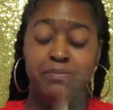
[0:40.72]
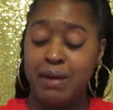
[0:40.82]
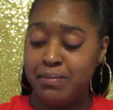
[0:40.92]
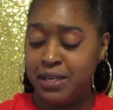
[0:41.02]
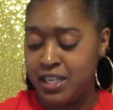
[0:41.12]
It
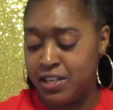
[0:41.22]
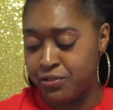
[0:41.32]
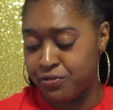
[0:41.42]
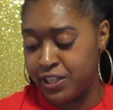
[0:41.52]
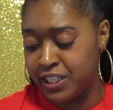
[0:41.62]
might be
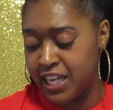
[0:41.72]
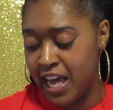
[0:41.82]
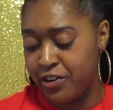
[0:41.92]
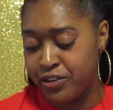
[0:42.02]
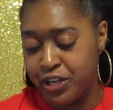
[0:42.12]
eco-friendly,
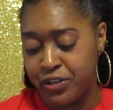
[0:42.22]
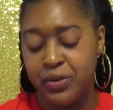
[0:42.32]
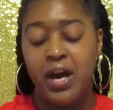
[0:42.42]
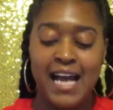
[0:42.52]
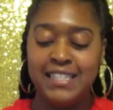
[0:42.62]
I don't know.
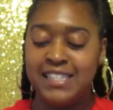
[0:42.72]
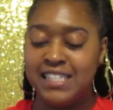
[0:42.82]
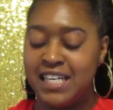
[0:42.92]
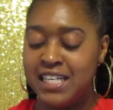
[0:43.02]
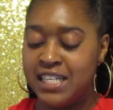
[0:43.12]
I
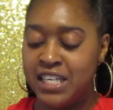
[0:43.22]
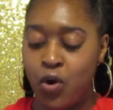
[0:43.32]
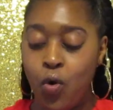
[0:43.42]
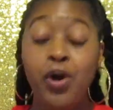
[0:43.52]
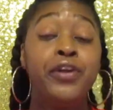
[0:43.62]
did
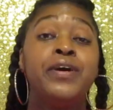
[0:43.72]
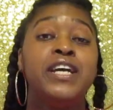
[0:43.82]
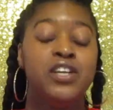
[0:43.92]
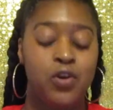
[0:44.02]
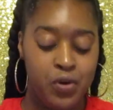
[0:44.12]
order
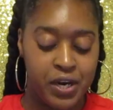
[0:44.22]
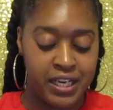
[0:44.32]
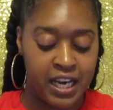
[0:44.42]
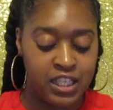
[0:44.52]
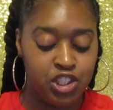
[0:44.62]
it
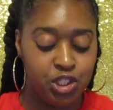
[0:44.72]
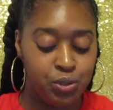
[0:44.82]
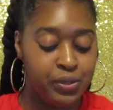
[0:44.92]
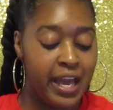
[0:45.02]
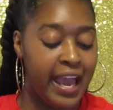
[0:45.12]
on
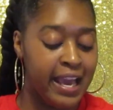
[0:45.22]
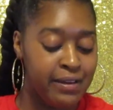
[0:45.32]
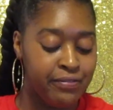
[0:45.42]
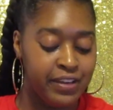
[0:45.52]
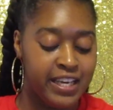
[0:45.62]
June 8th.